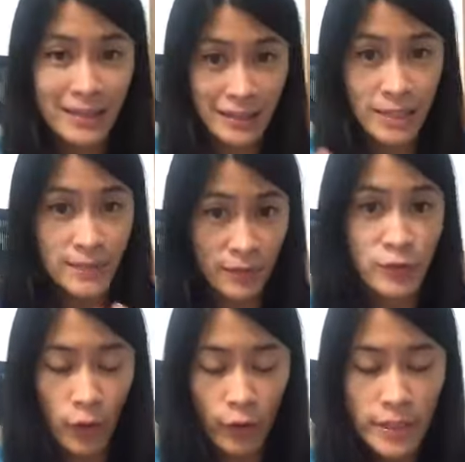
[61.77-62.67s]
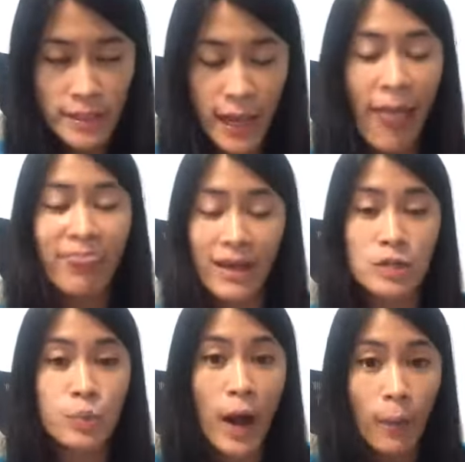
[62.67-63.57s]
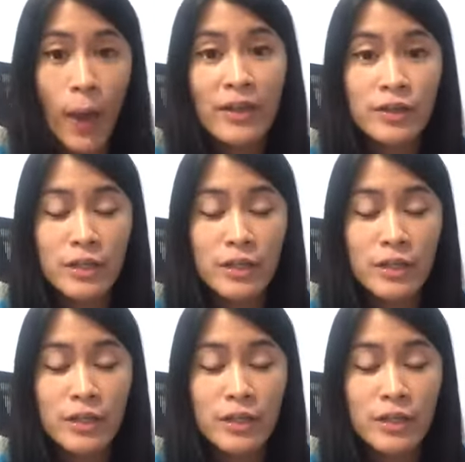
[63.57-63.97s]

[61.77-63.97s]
in terms of stories, and that's why when you